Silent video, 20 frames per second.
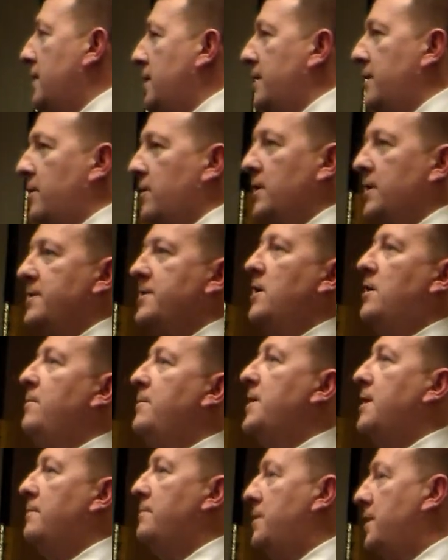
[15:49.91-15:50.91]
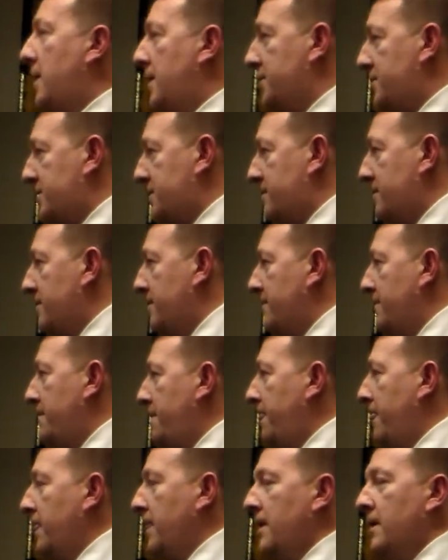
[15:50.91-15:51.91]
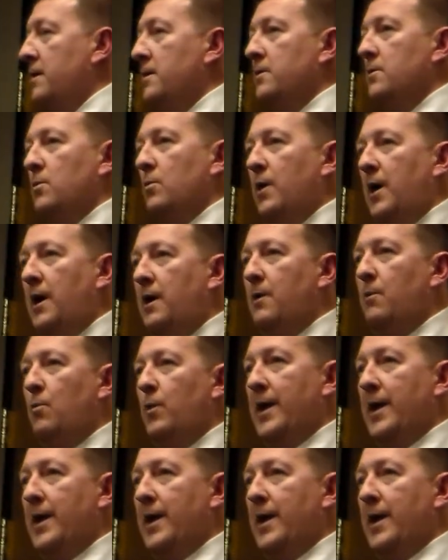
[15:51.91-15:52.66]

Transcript: And they're going to tell me I'm nuts. Well,